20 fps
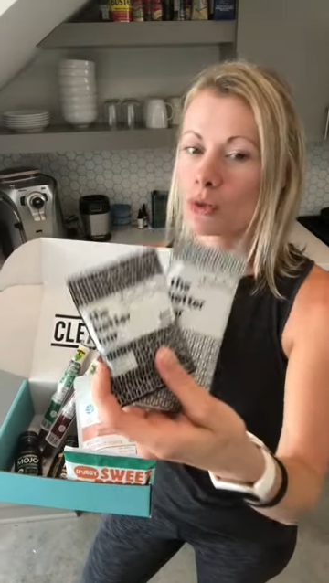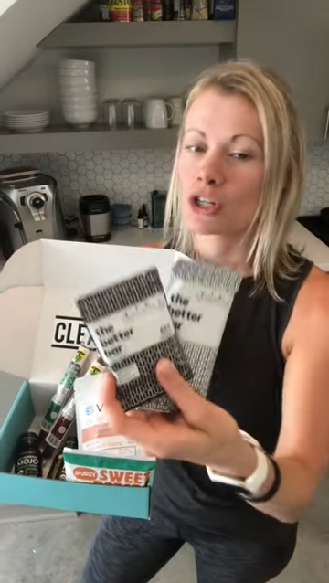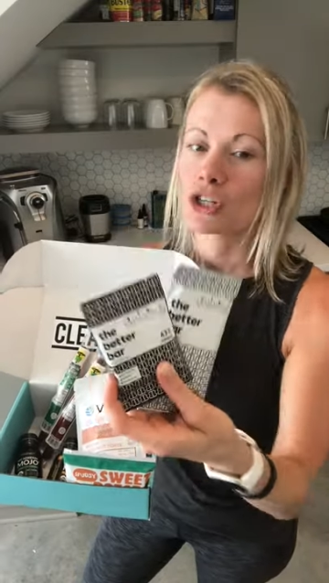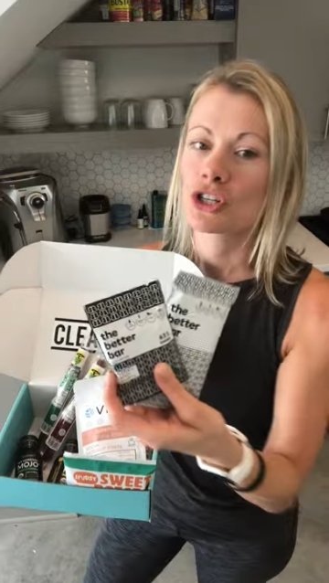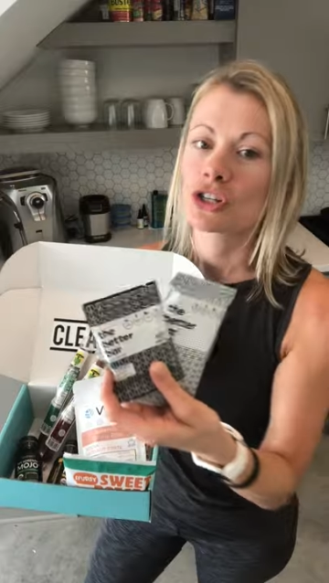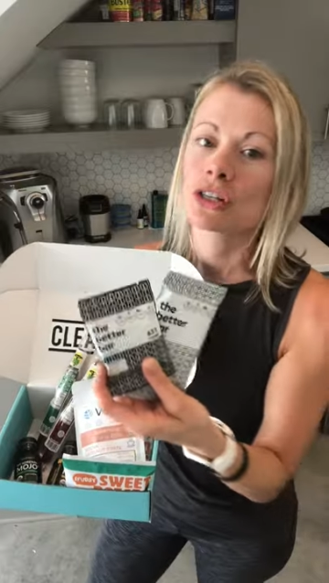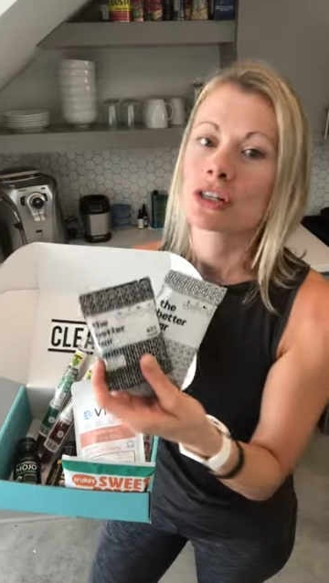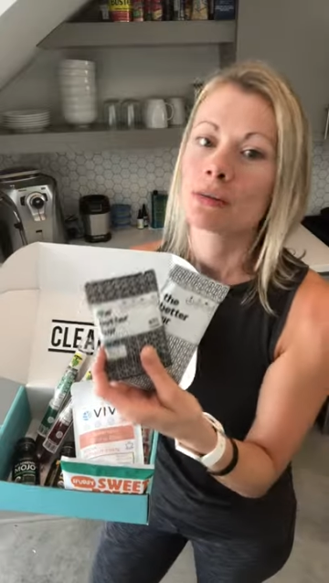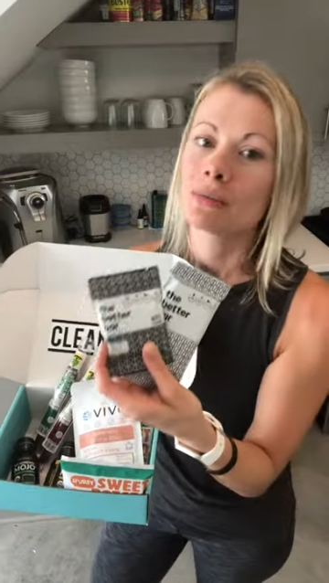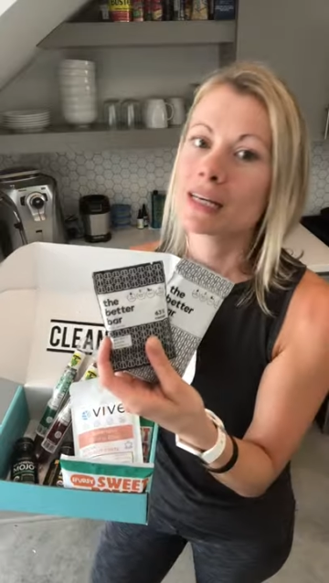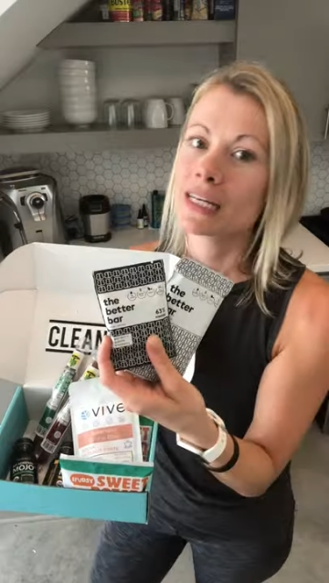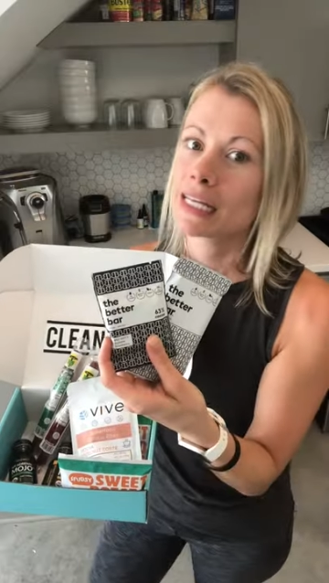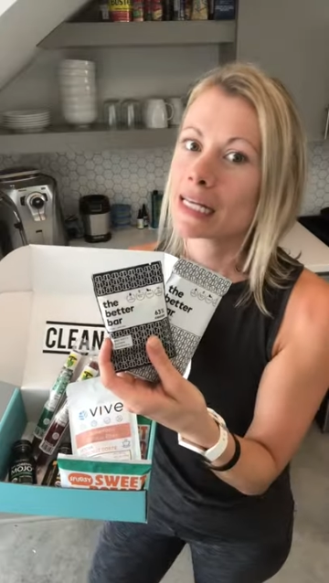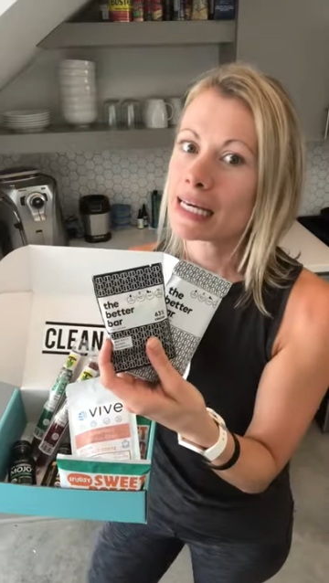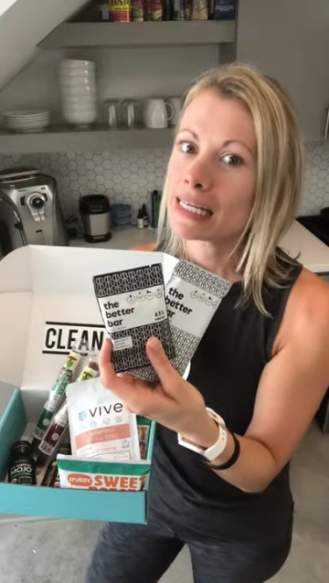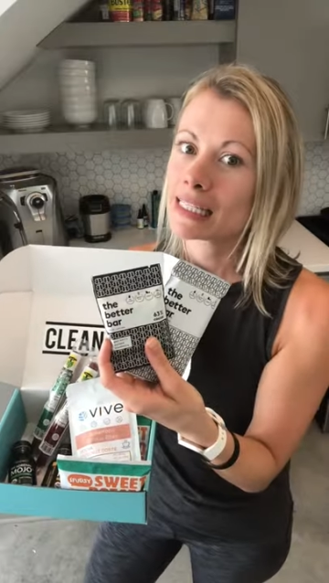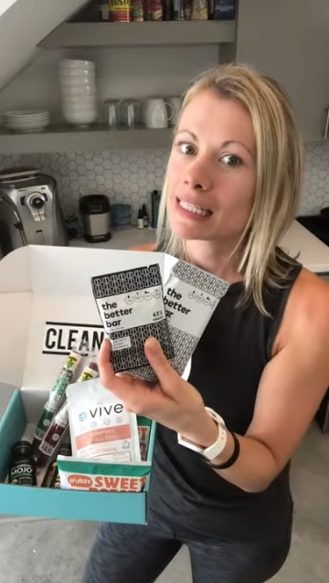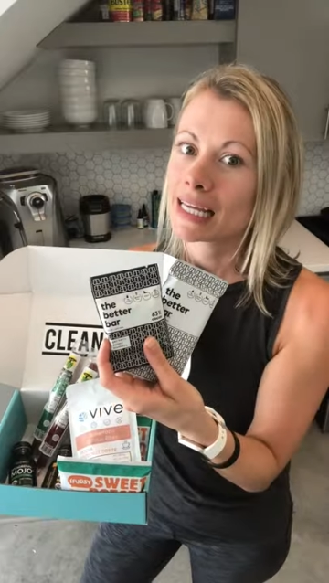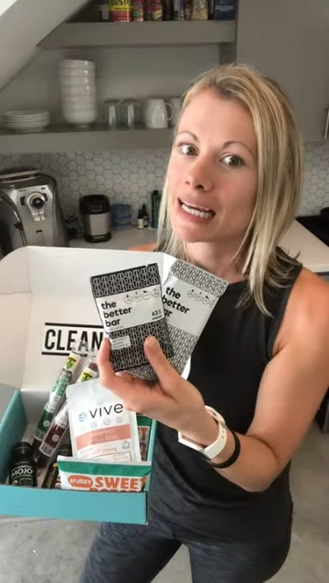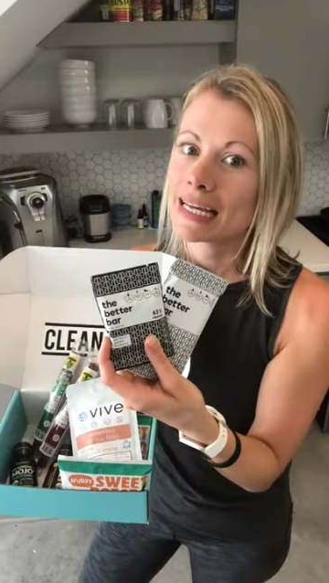which to me
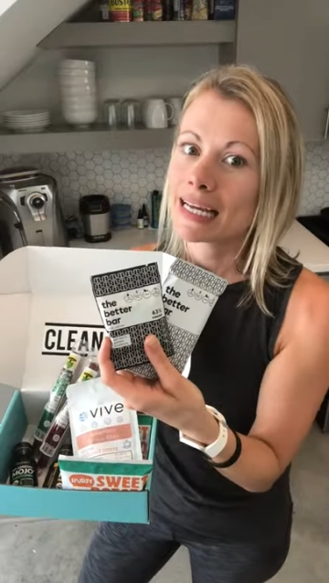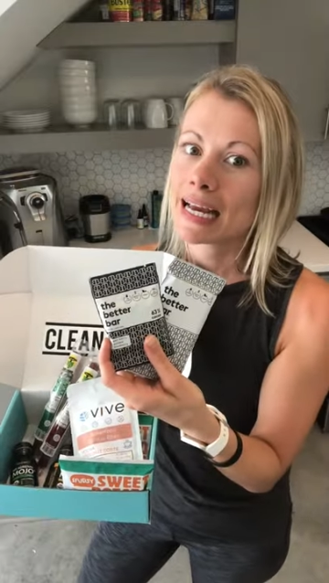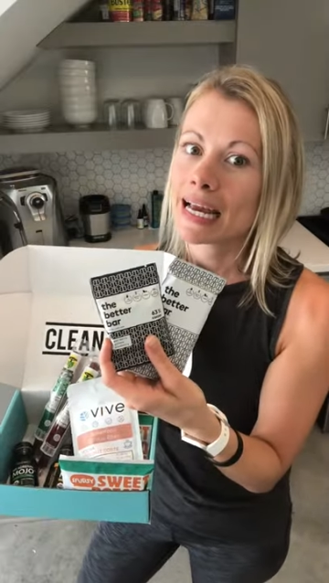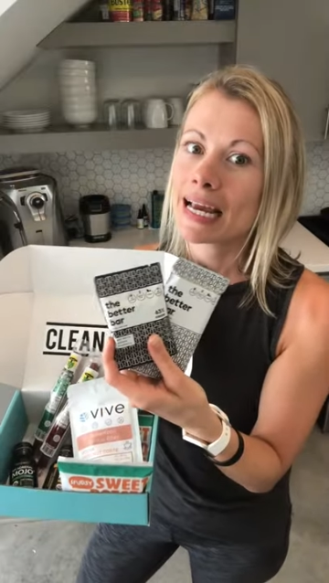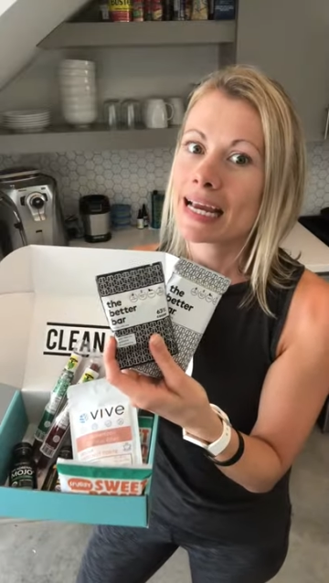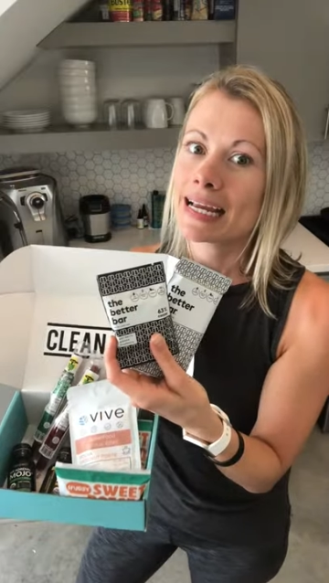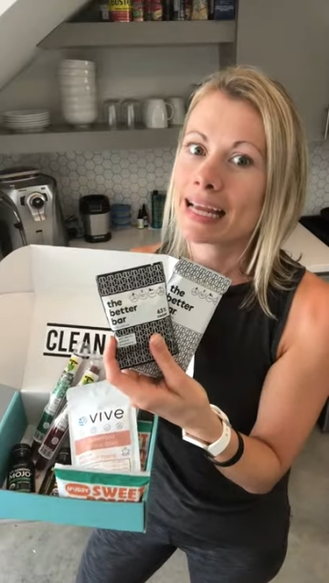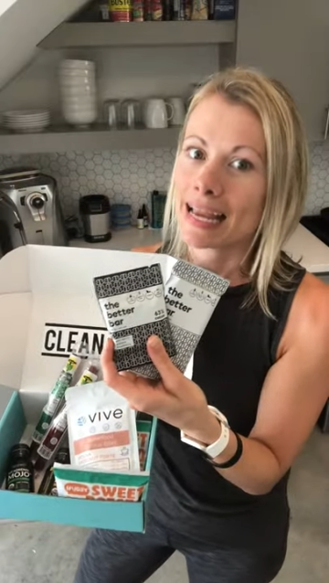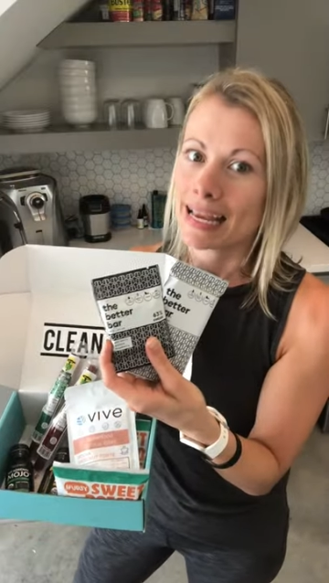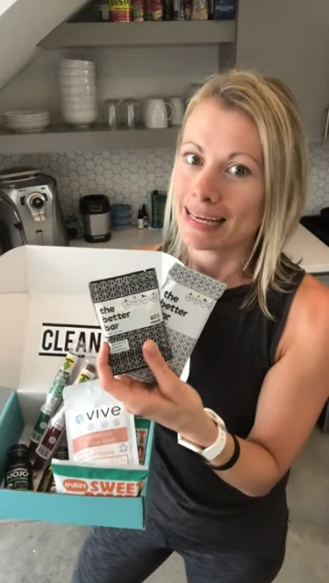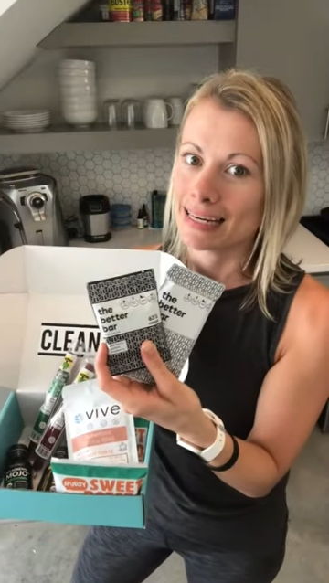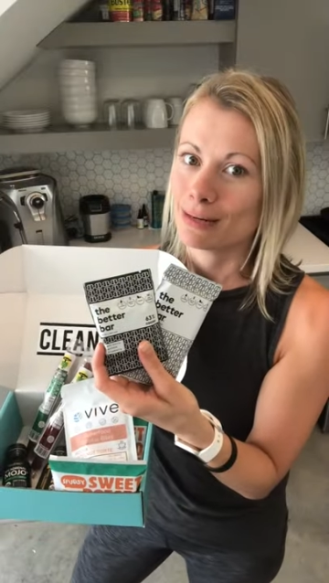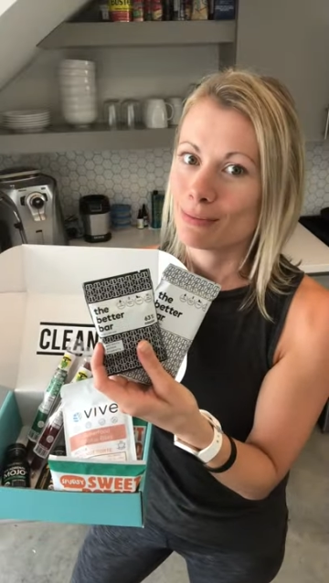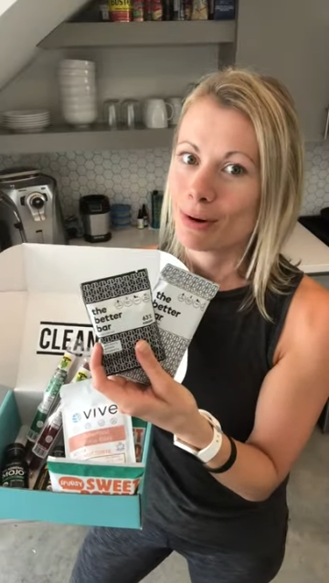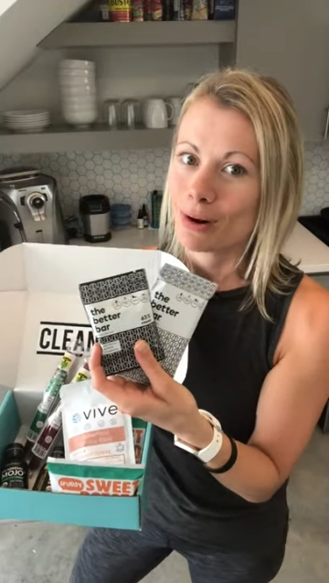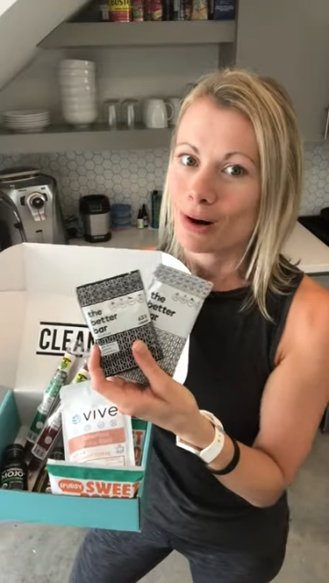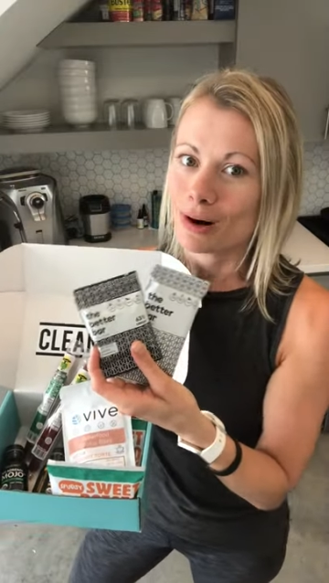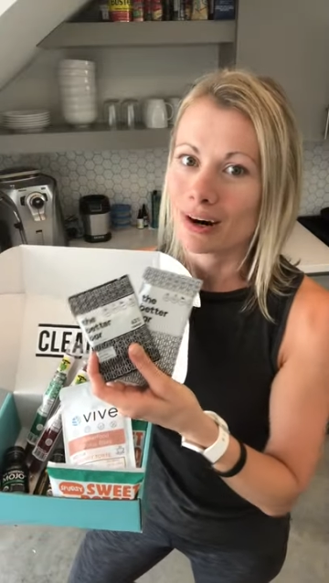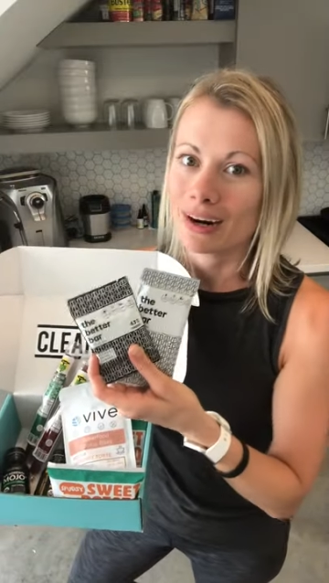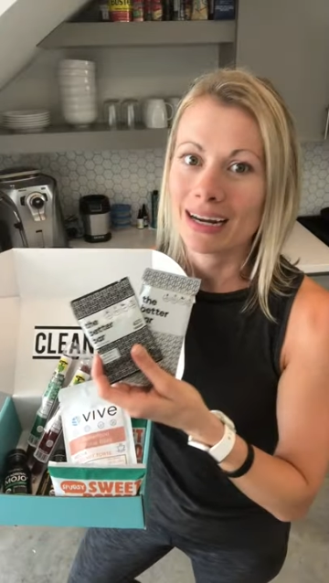tastes like a candy
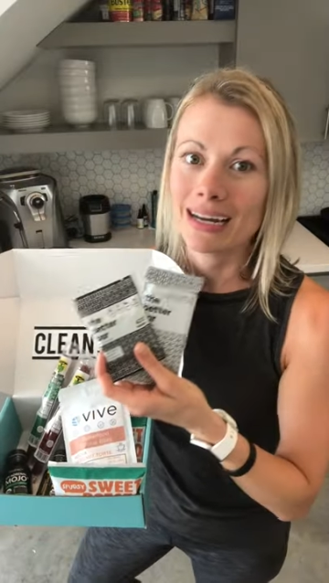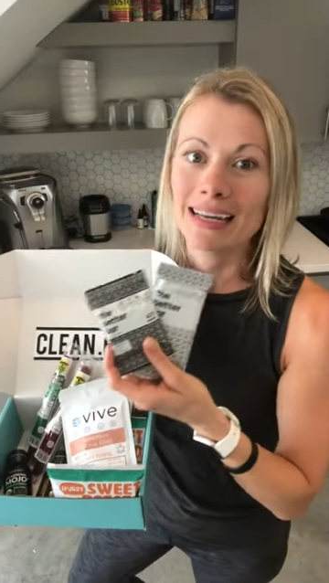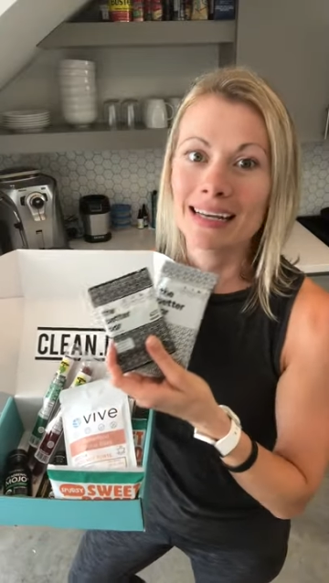bar